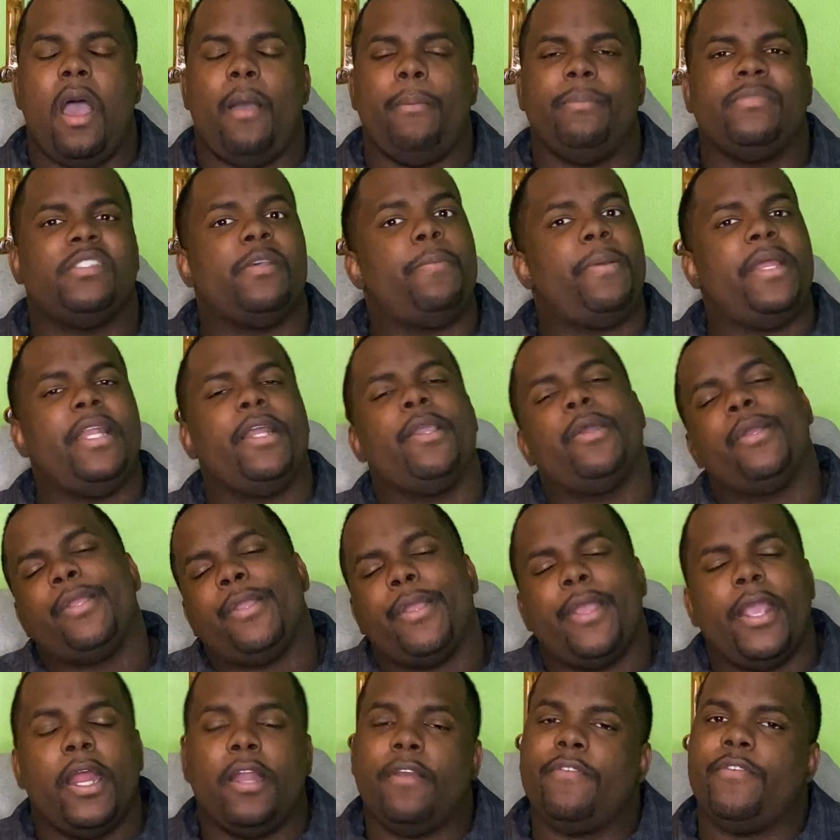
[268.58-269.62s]
Depending on
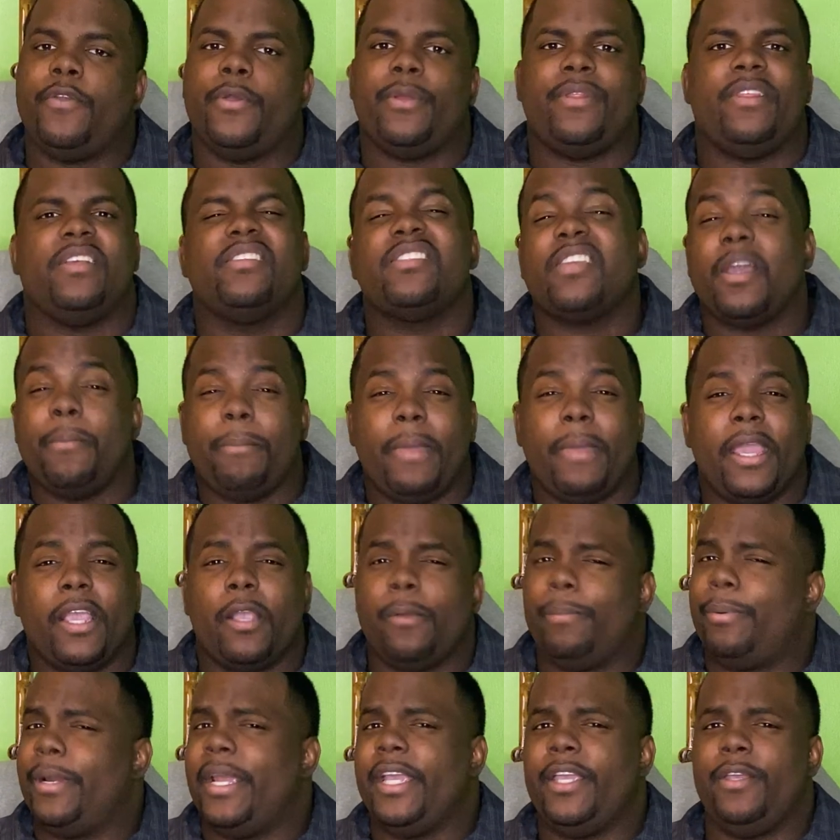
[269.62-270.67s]
your interviewer, this could make or
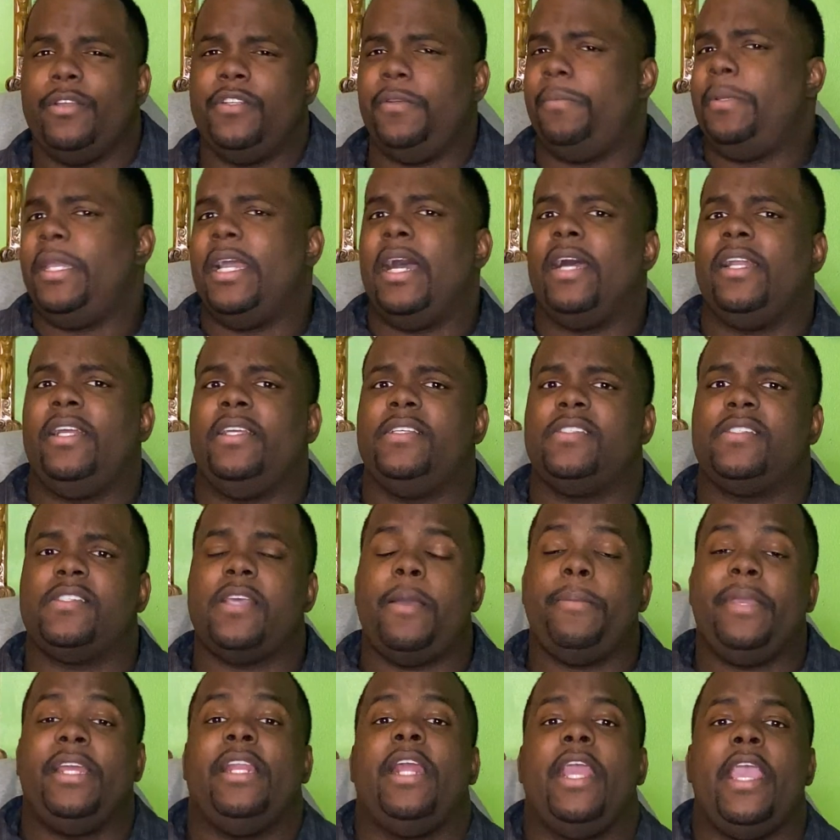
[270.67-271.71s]
break you, to be honest. I
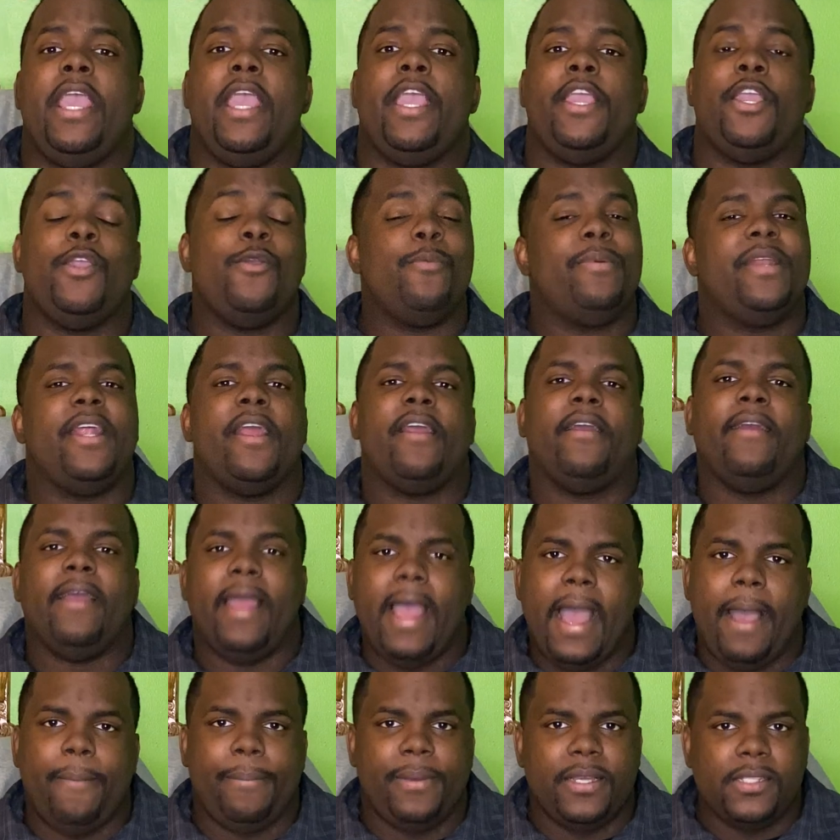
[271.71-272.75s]
mean, human error
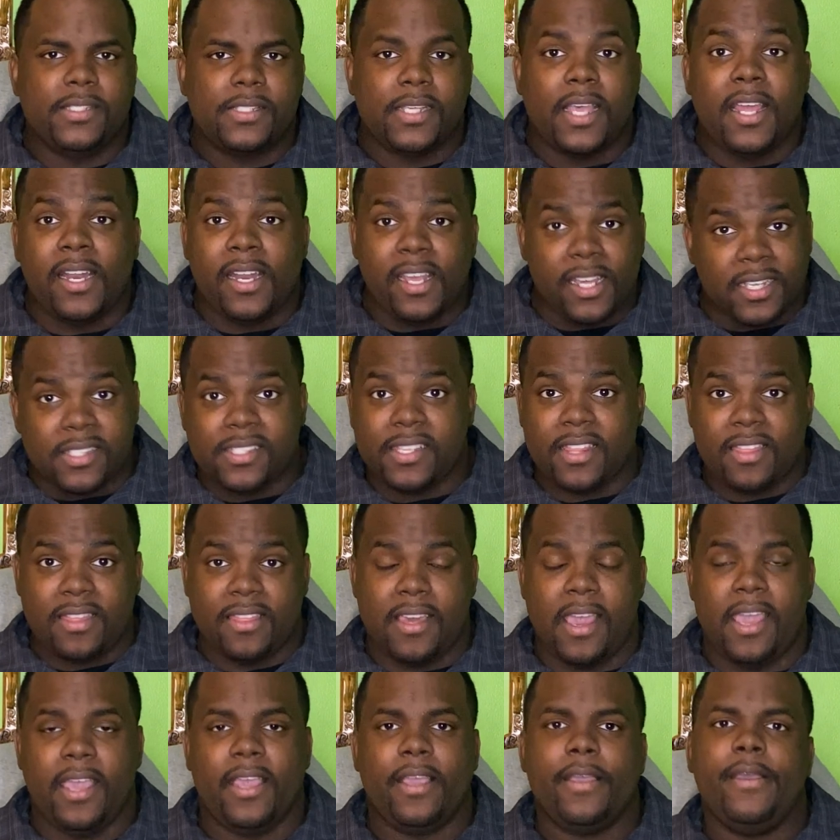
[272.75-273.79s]
happens. It is a
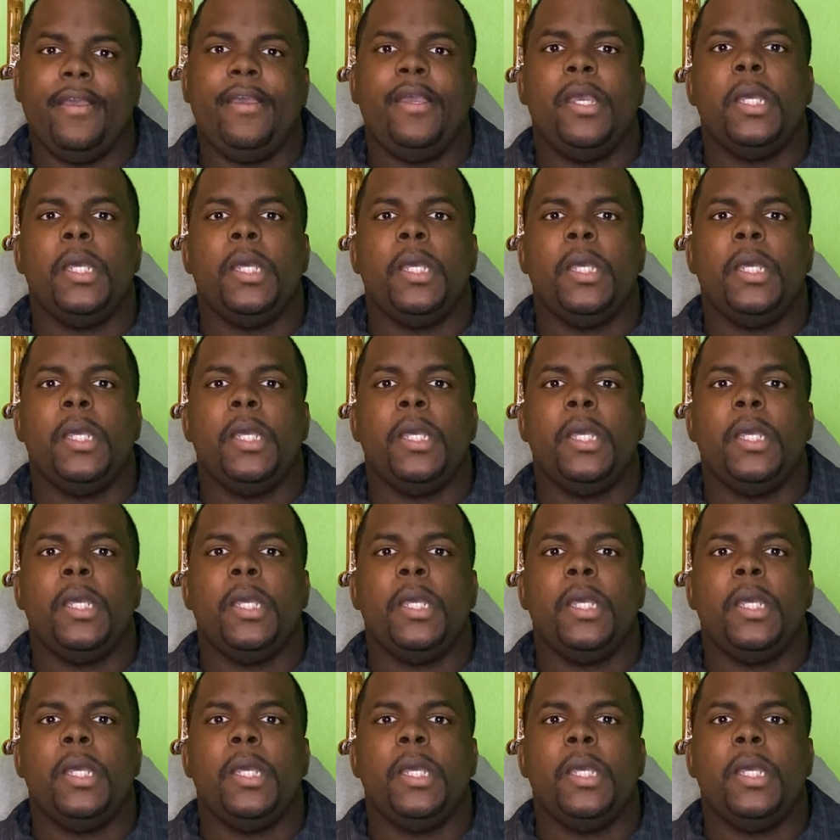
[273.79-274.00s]
thing.